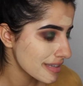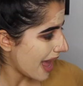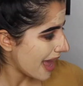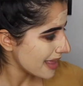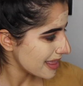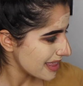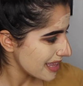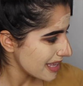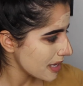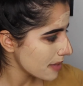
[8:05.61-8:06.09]

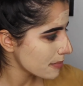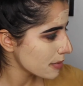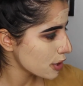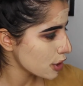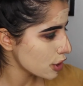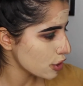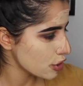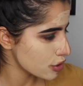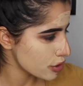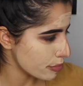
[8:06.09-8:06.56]
I think I'm
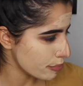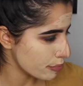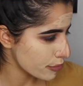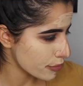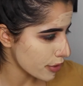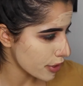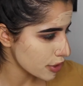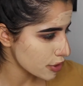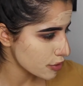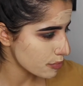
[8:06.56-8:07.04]
going to use a
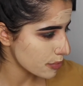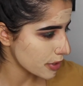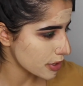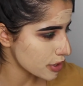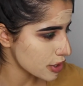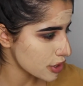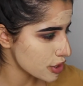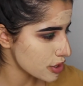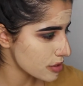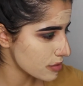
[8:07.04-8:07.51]
brush
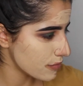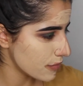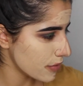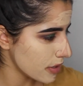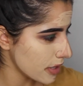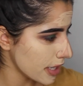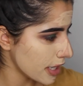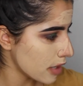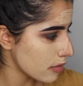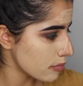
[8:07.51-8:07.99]
because I just
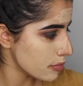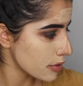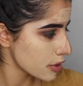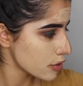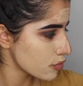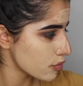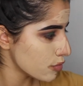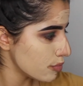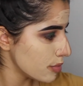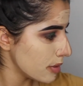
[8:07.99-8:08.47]
feel like a
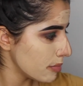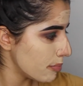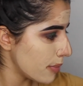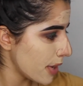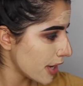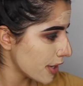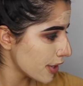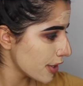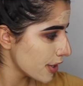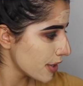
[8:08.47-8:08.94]
brush would be
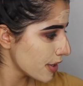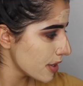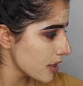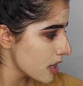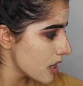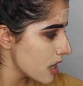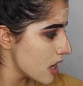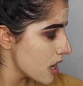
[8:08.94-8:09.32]
better